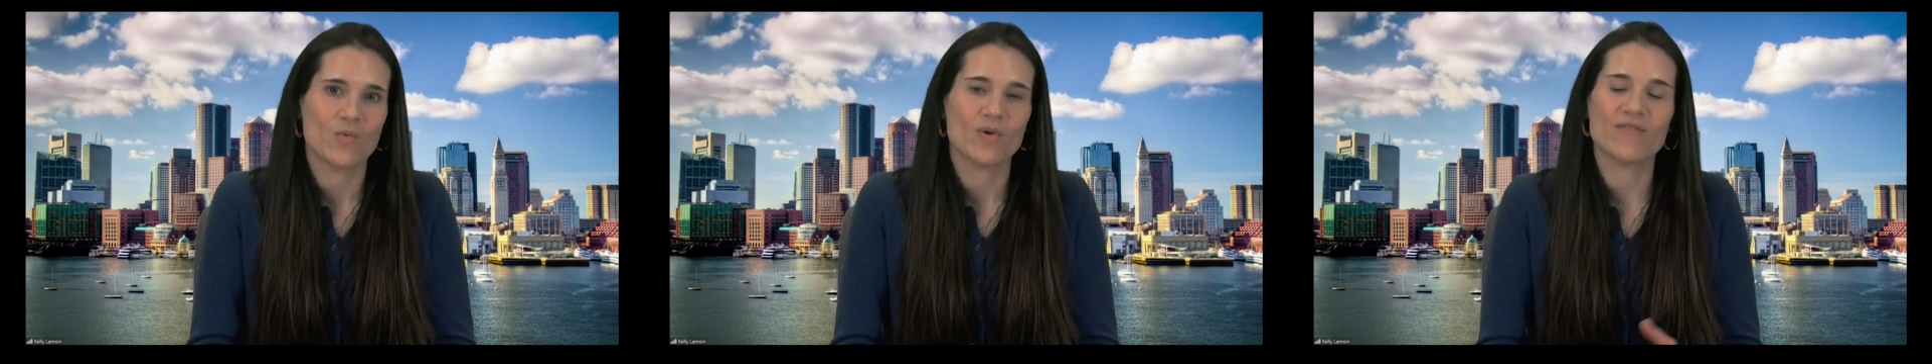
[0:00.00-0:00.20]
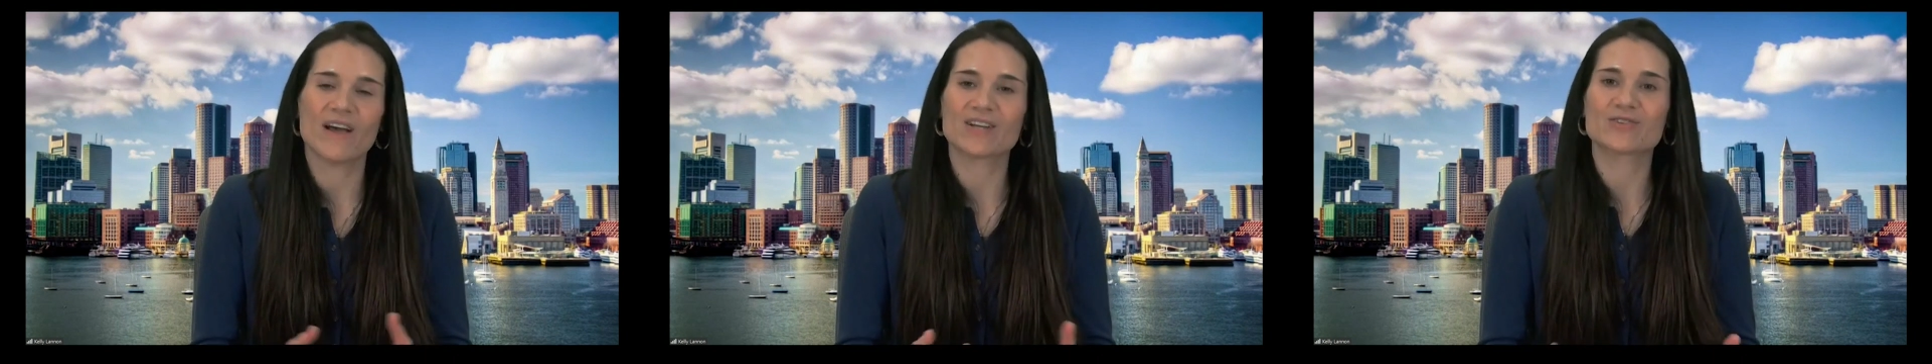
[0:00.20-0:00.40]

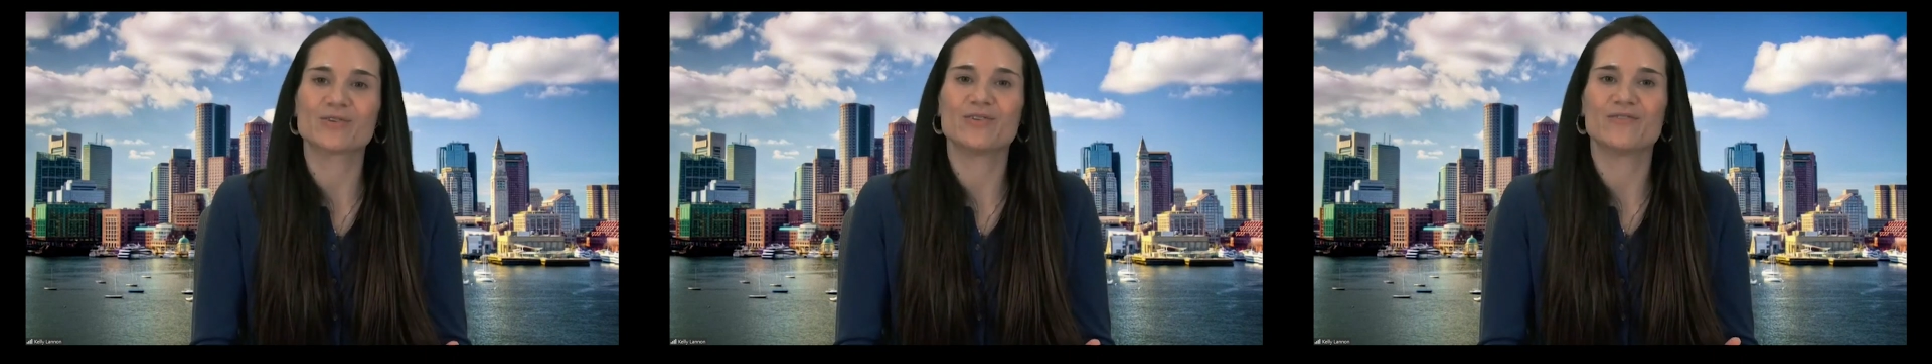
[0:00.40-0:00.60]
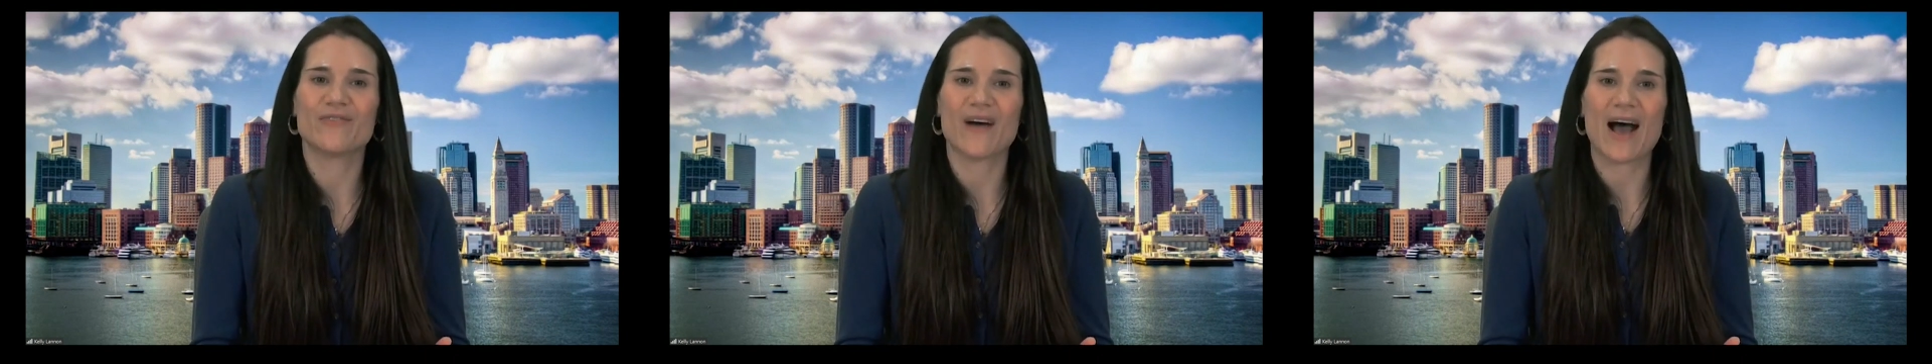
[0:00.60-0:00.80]
We've
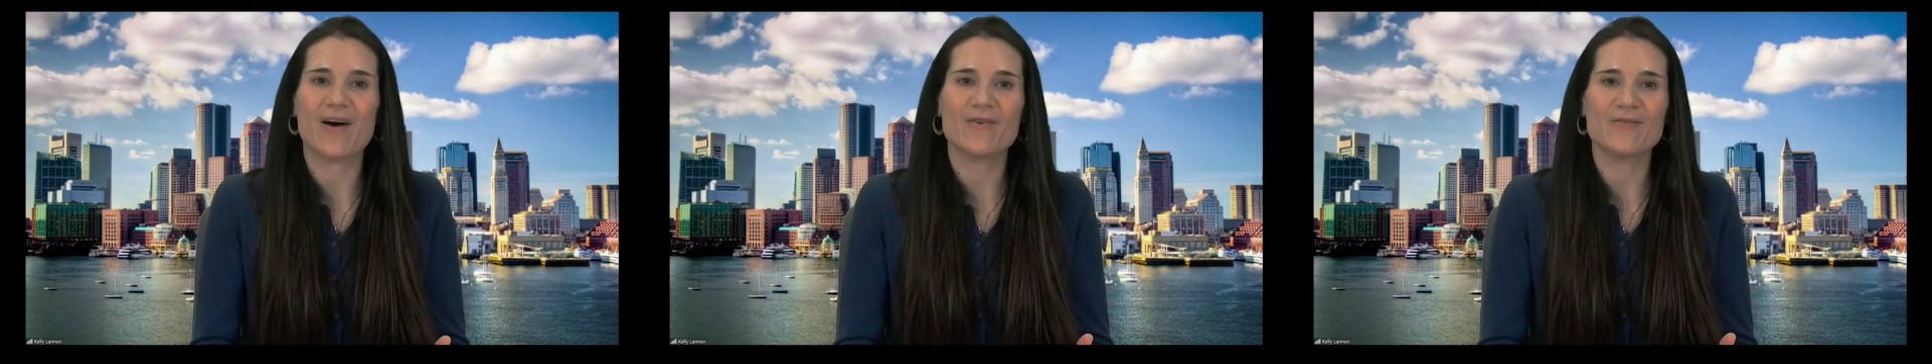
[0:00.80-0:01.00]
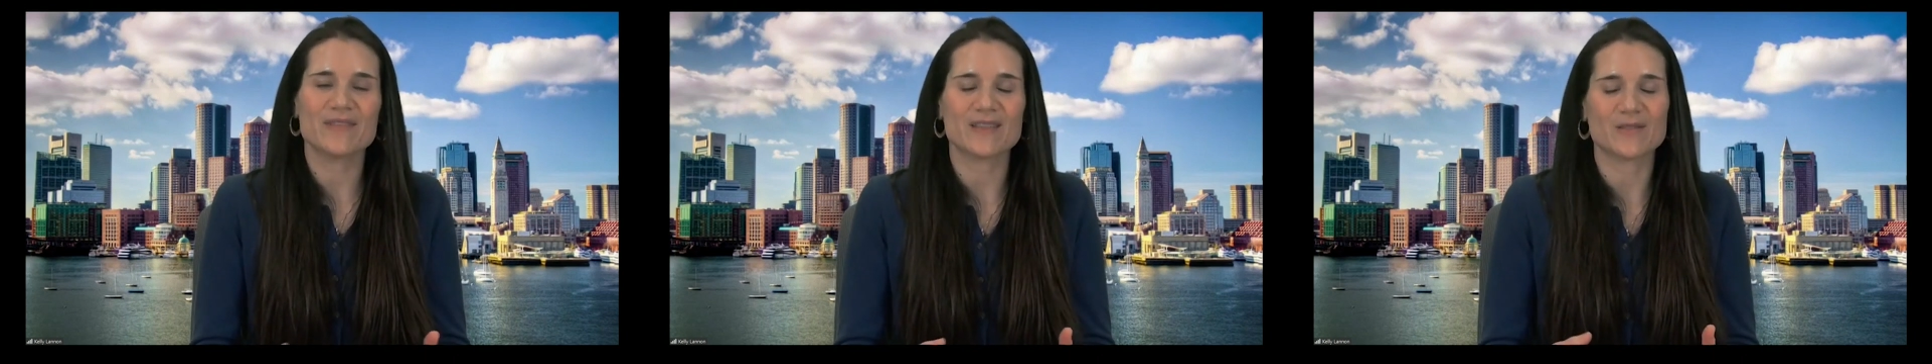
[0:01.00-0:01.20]
actually
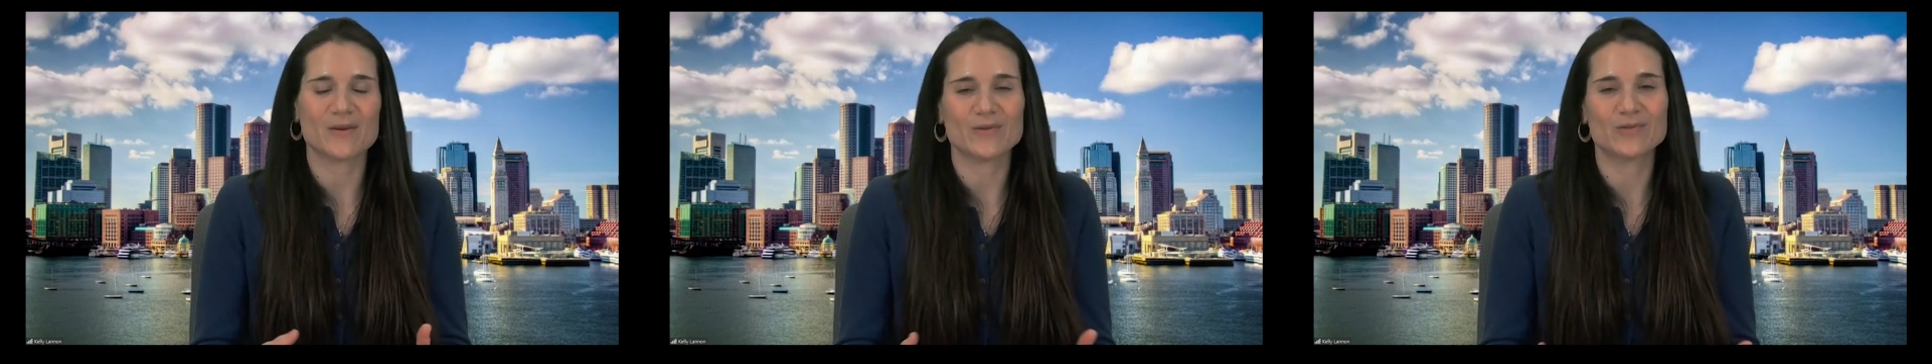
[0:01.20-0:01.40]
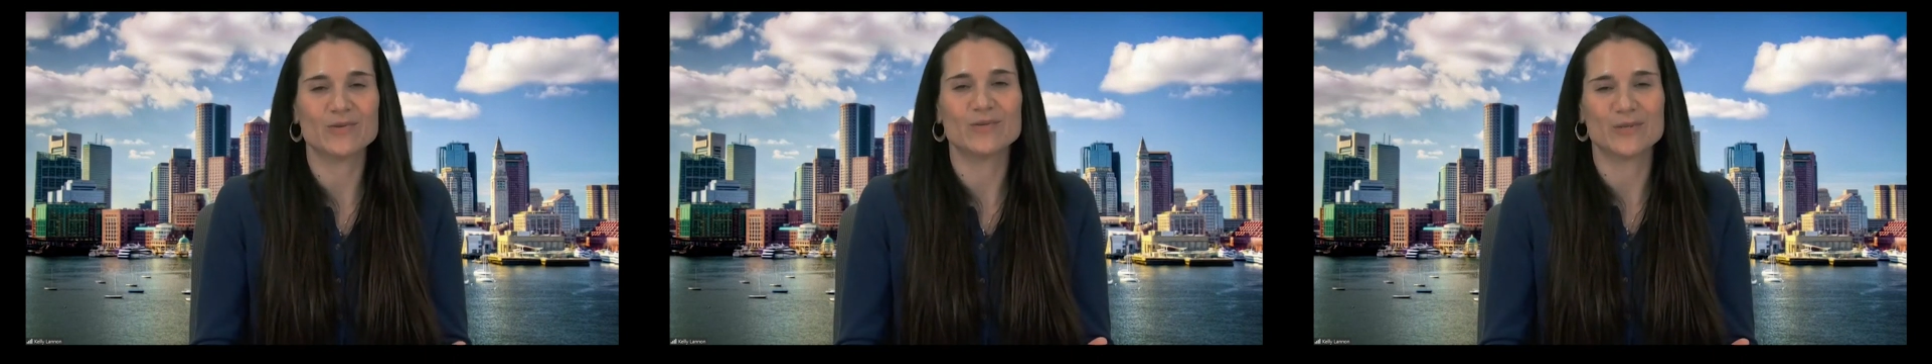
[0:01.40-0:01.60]
found that
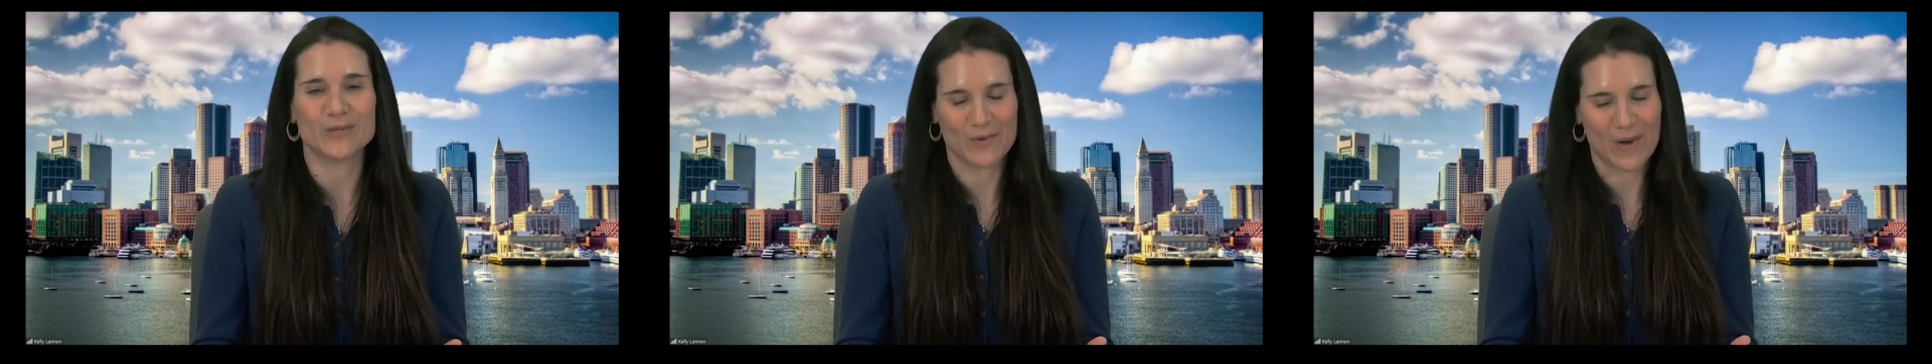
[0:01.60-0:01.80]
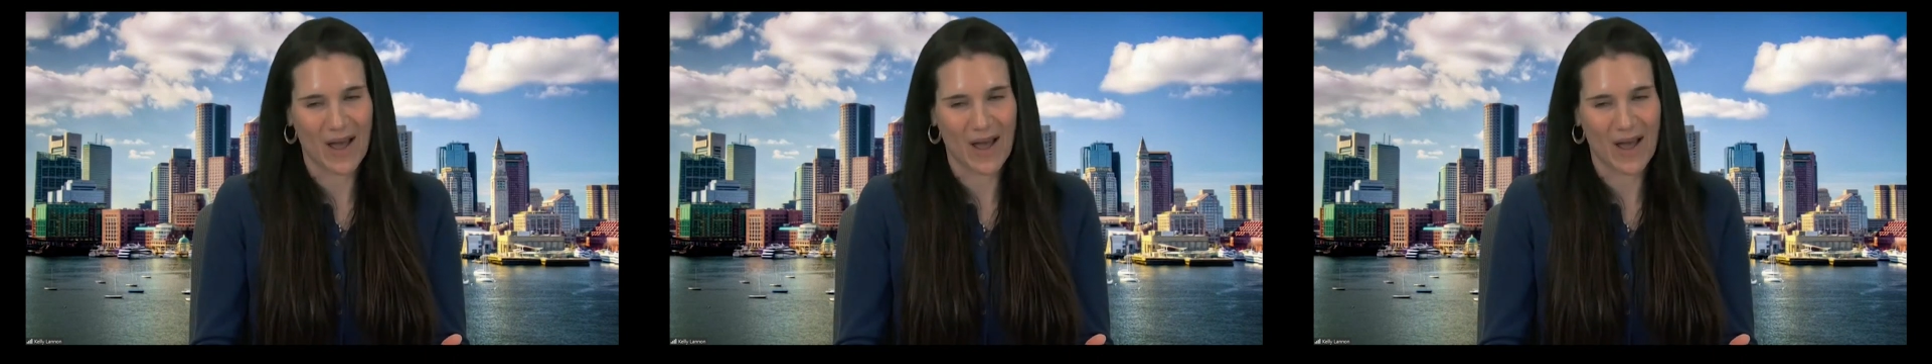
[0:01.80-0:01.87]
those who do